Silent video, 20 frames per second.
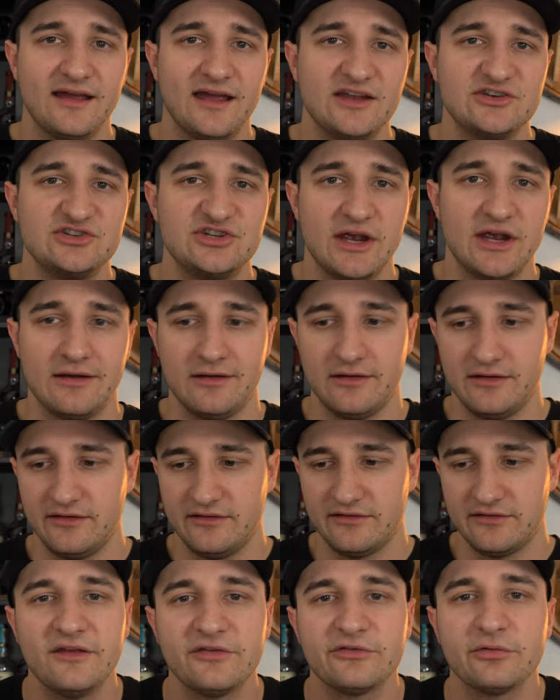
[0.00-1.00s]
and
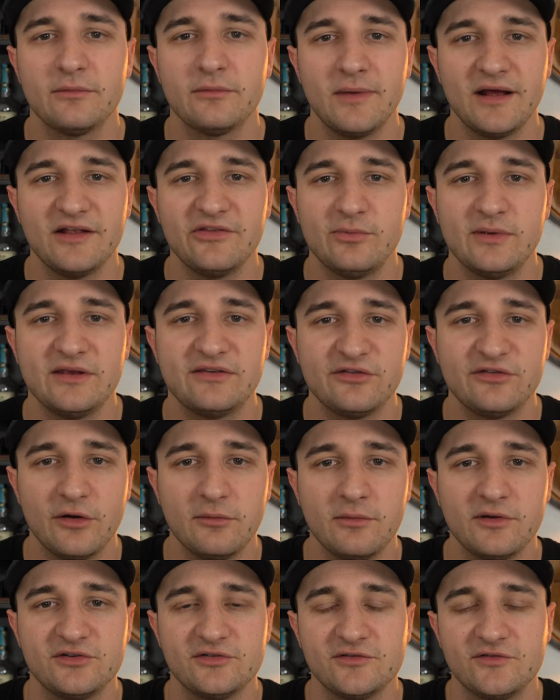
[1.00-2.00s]
cherries. This reminds me
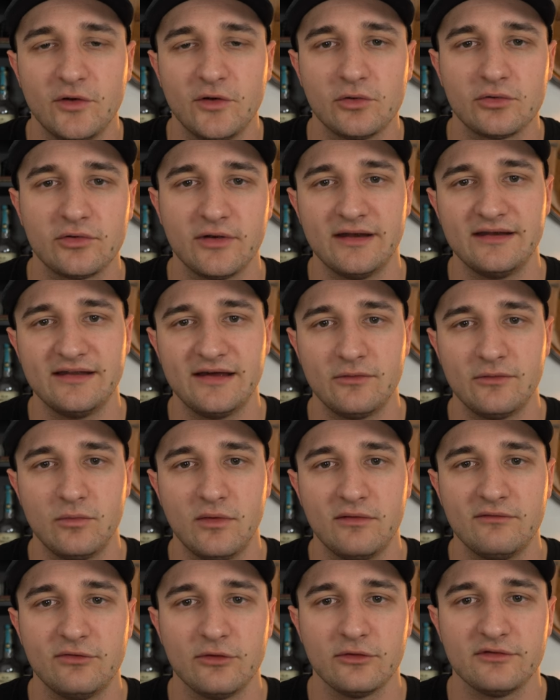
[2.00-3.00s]
so much of Old Grandad
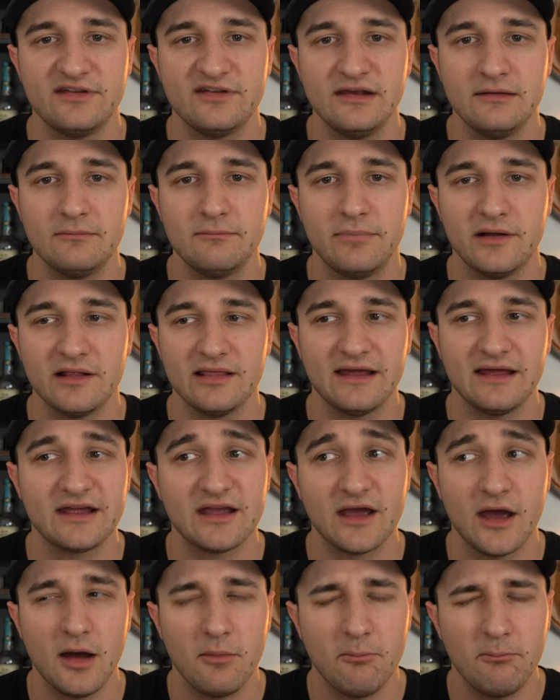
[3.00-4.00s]
114, but
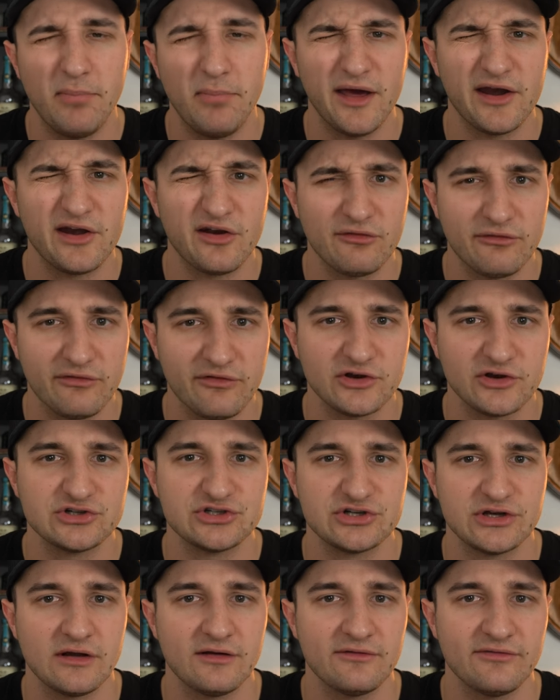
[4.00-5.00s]
like a better
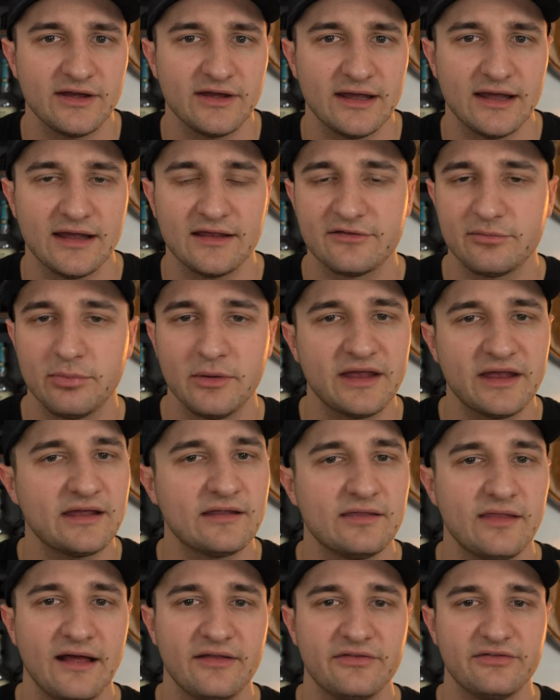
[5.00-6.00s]
version of it. It's
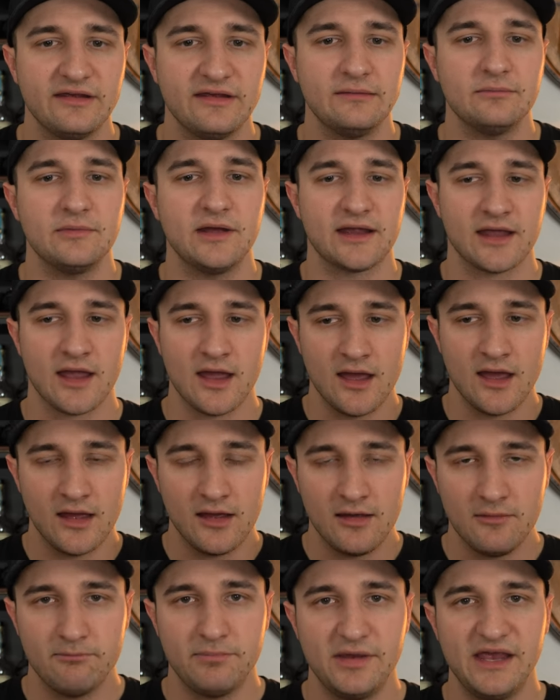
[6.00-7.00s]
bringing that same like
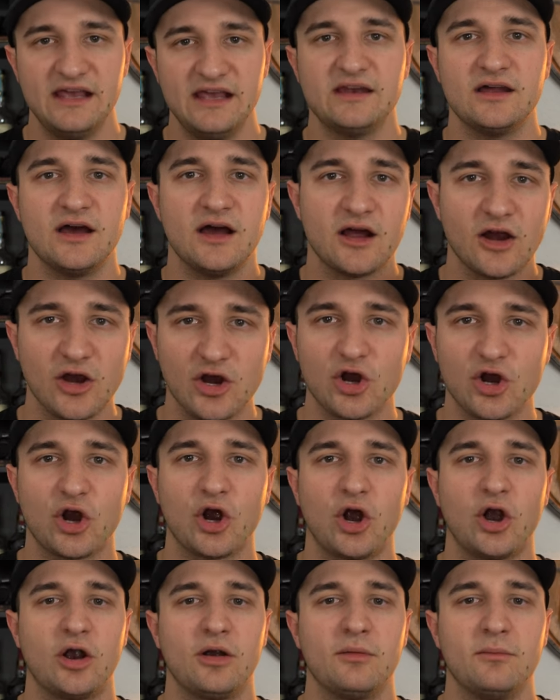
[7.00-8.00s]
peanut,
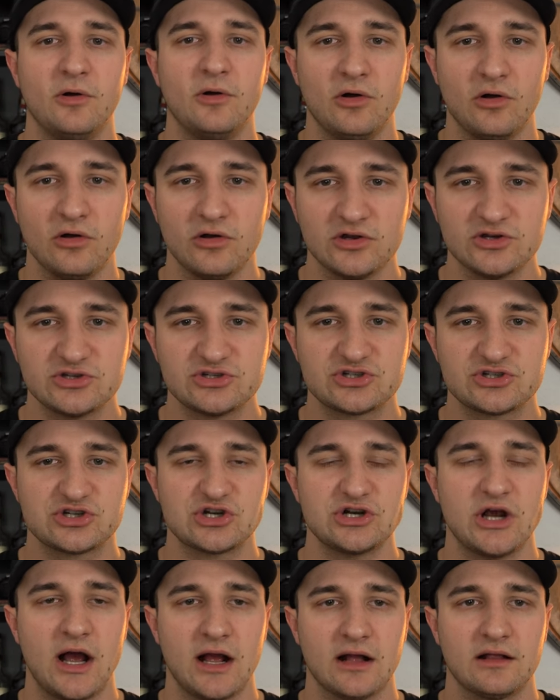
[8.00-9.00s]
caramel,
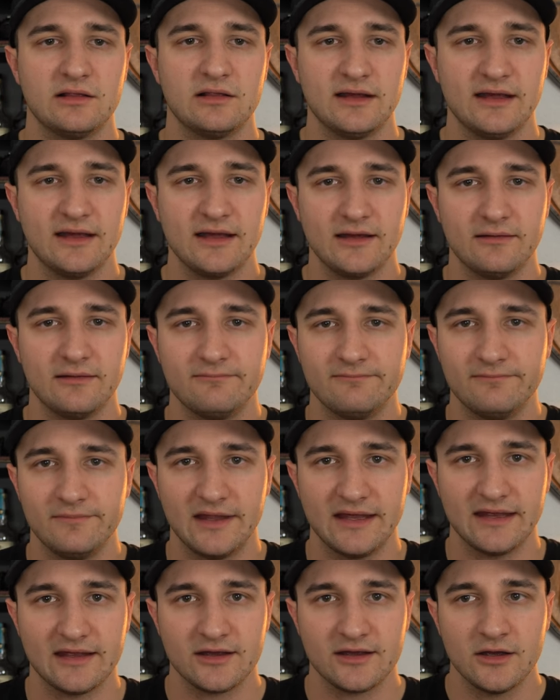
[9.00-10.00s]
chocolate,
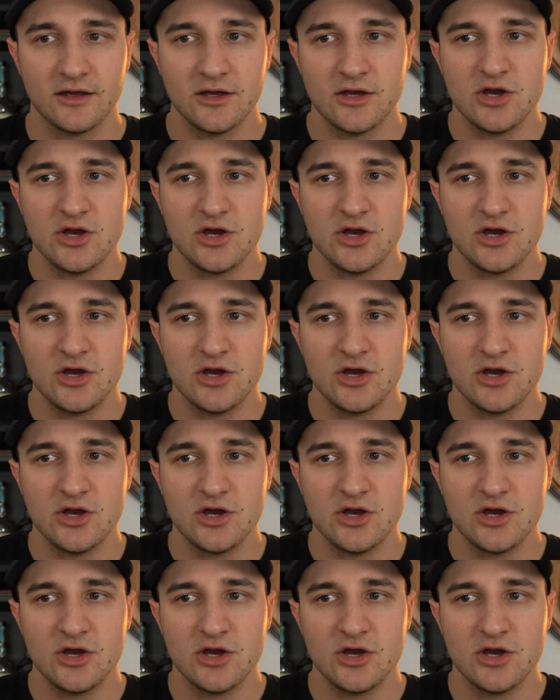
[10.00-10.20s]
like